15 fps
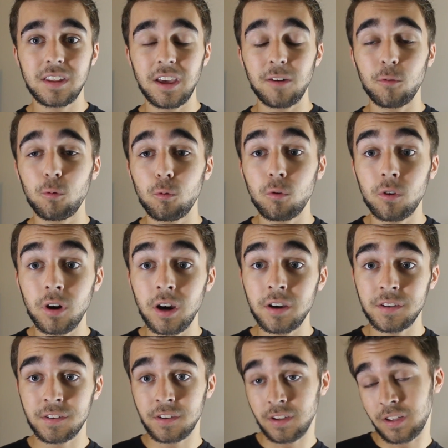That
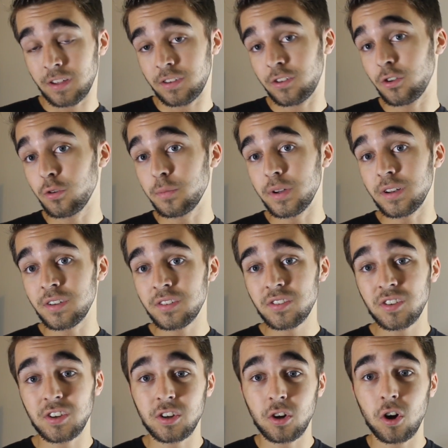us as
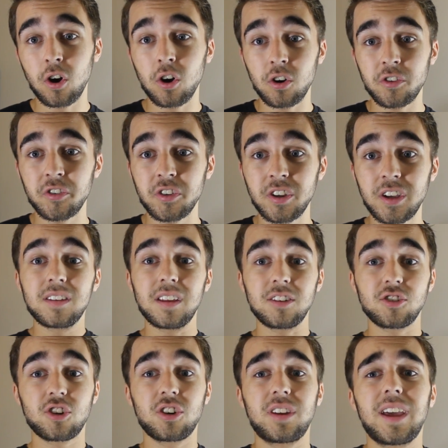humans could cause
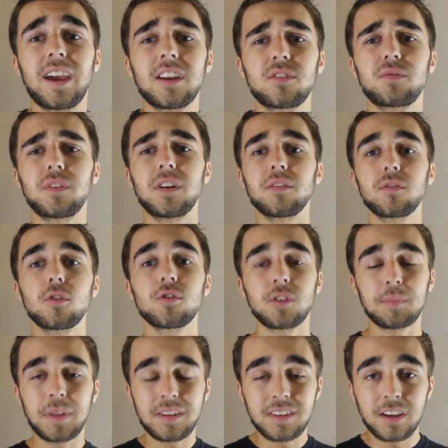such a catastrophe. And of course,
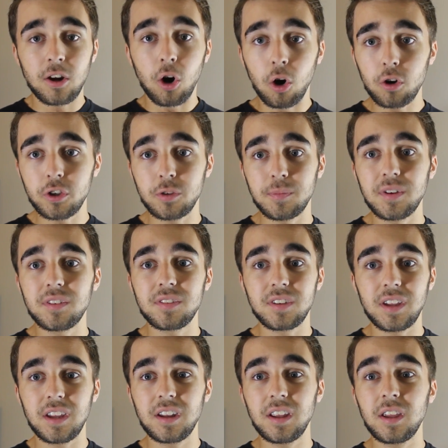I'm not saying all humans
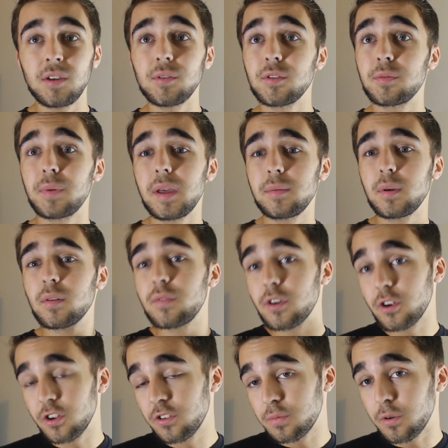did. It was maybe a
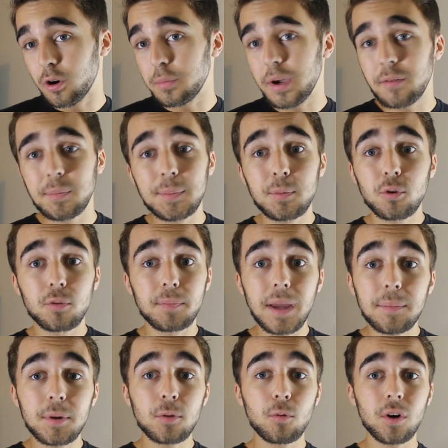very small amount of people, or
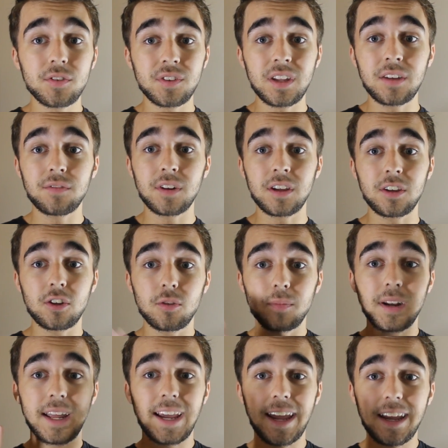maybe it wasn't even a
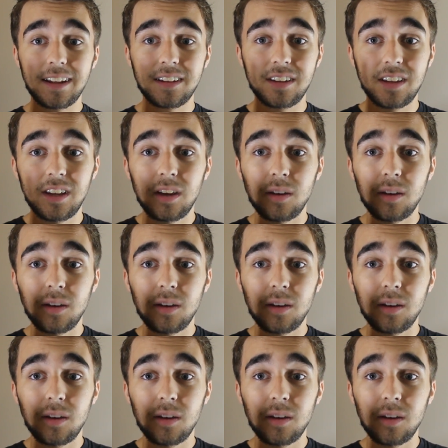human act.